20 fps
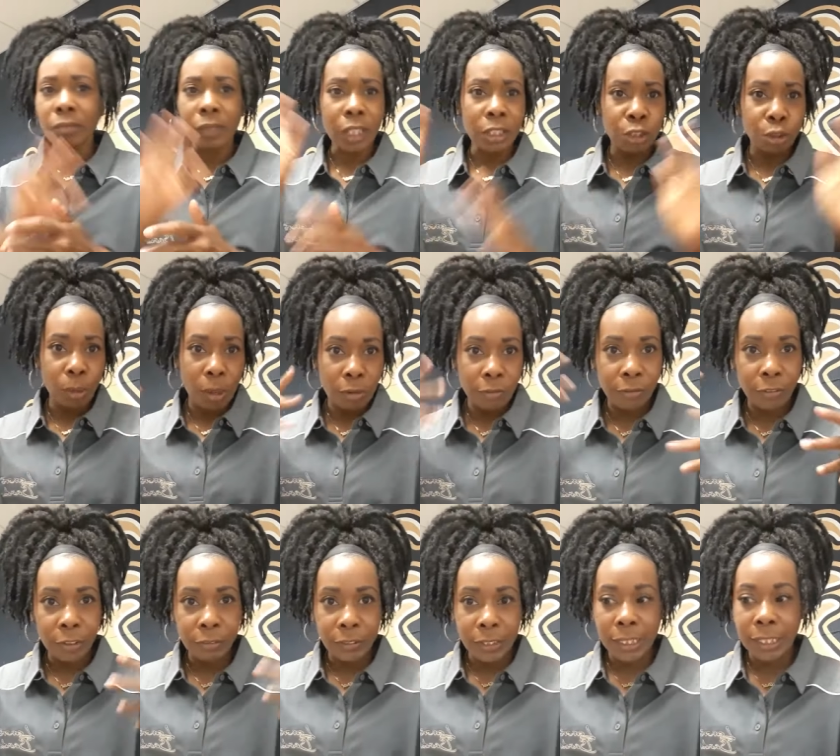
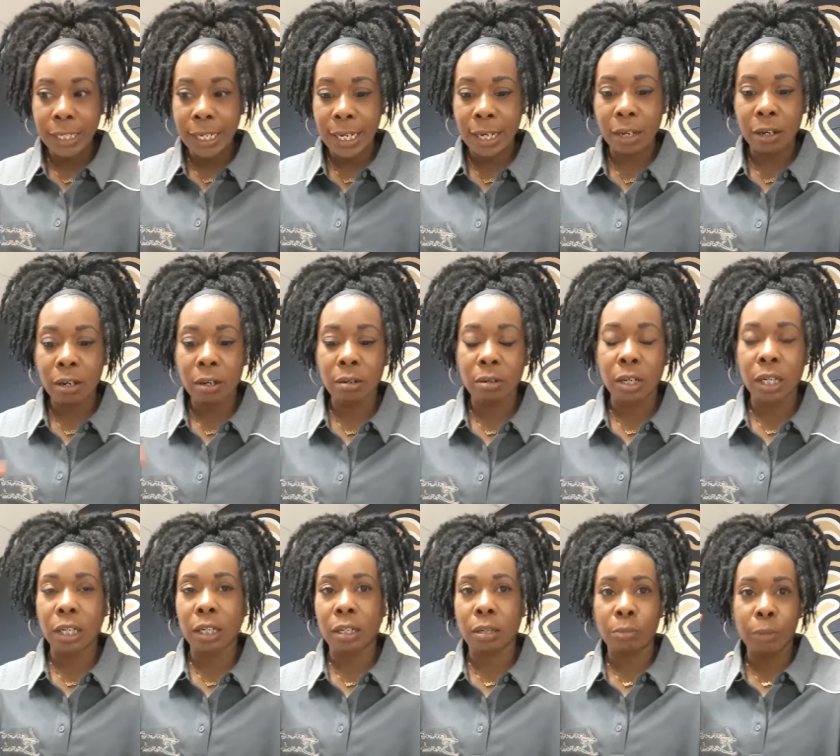12.50 now.
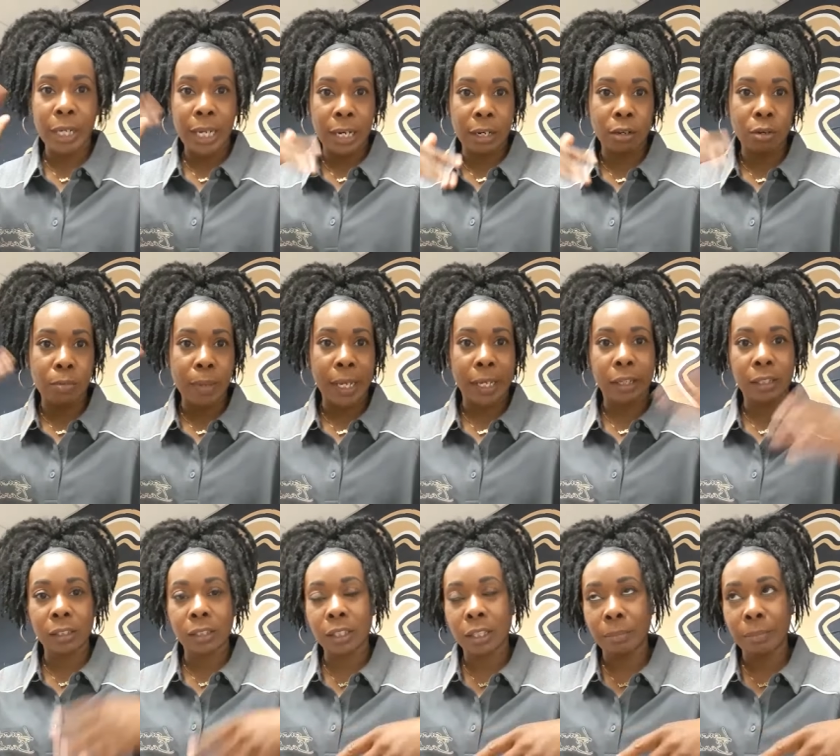Um, we got to go back
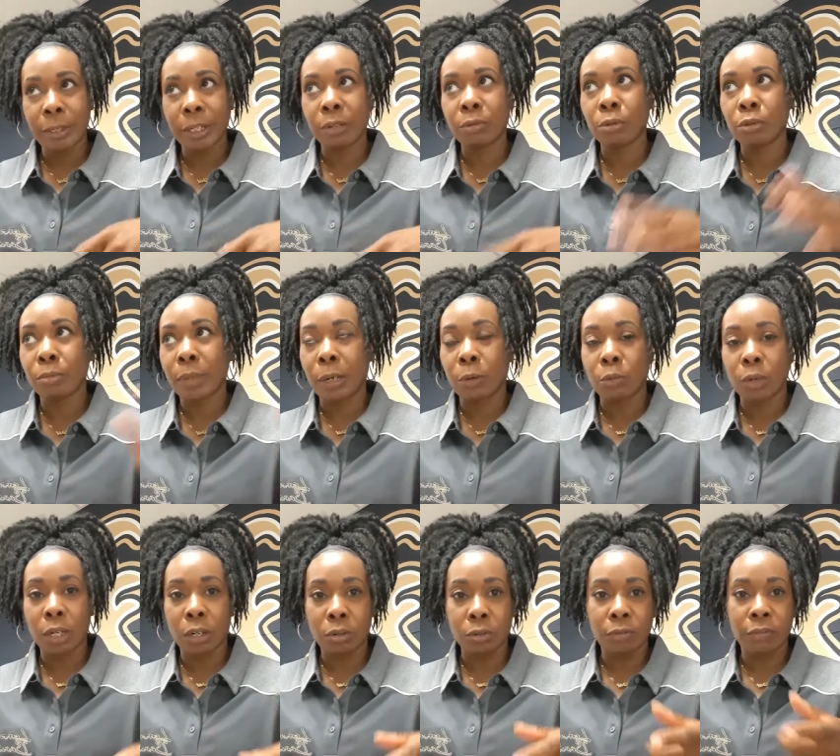into the room at
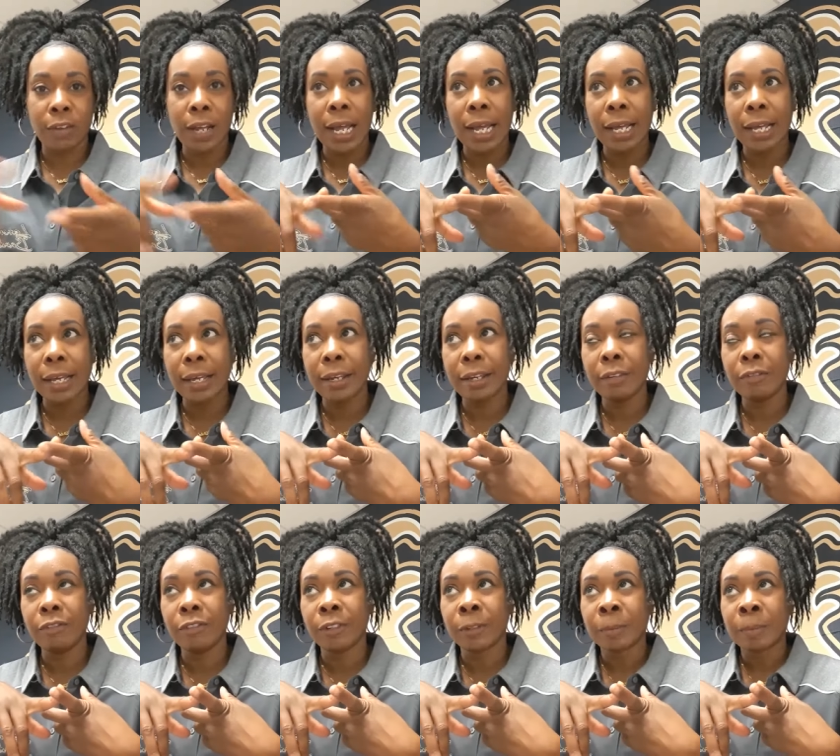1:05,
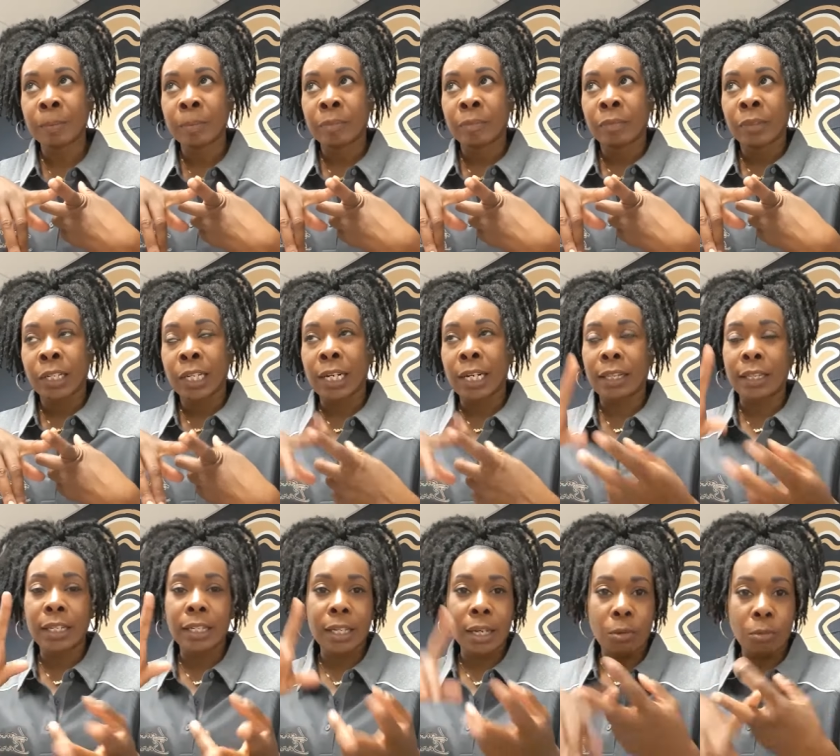And I
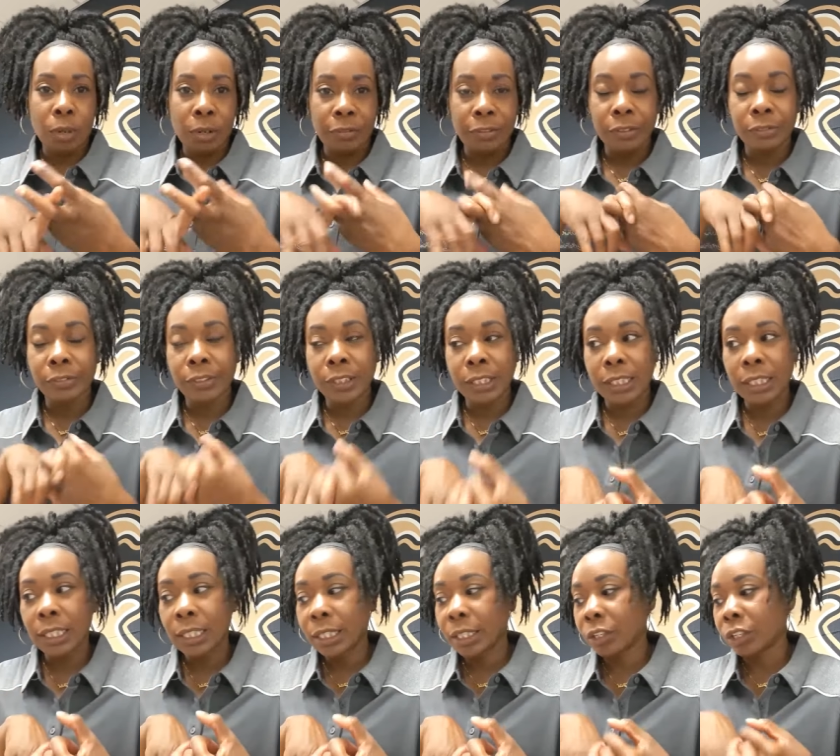think at
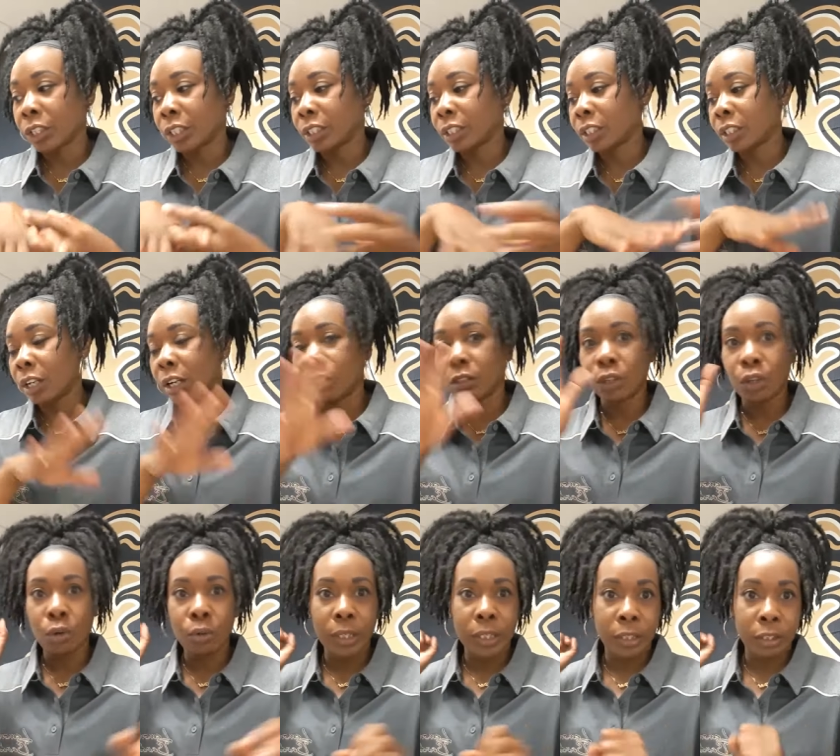one15 they're going to start
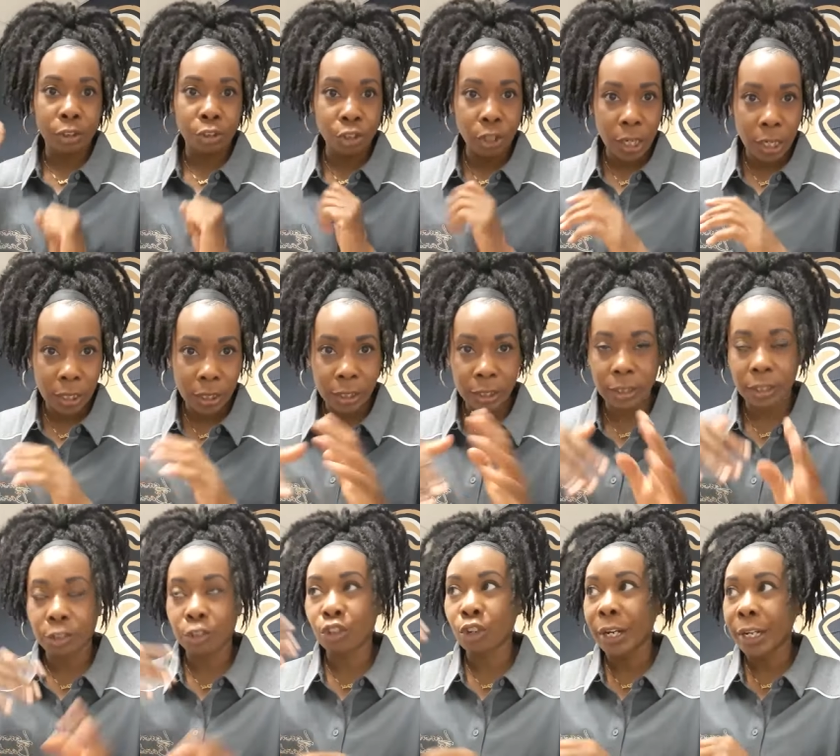loading the trucks,
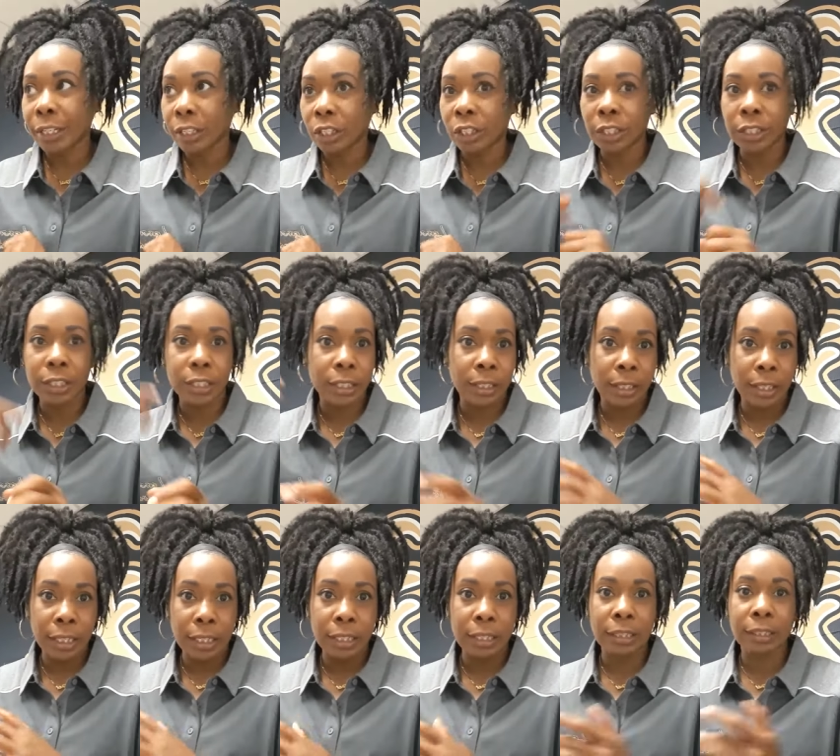the trailers and
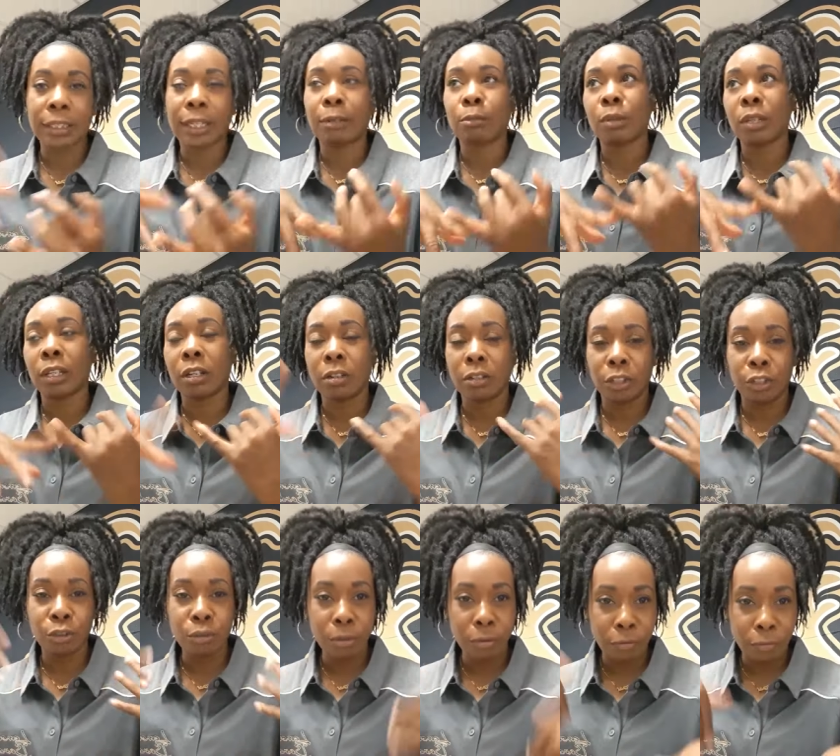things, like with all the
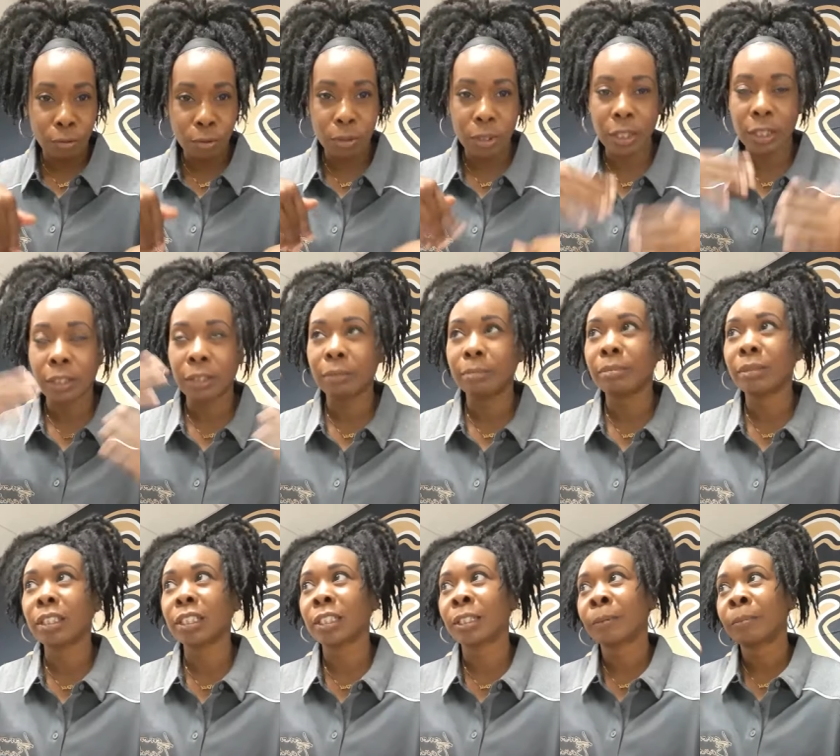
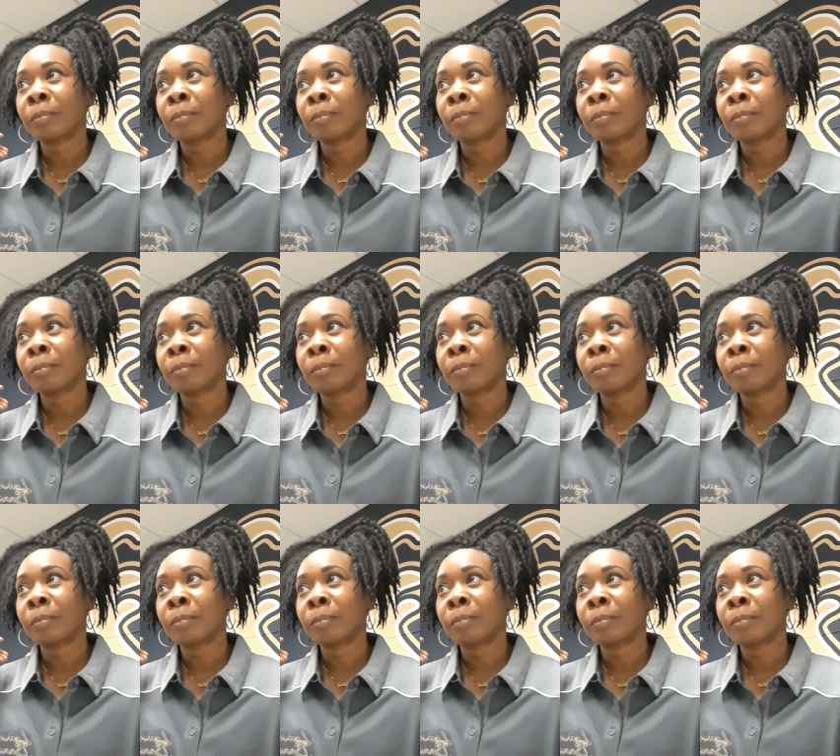uniforms.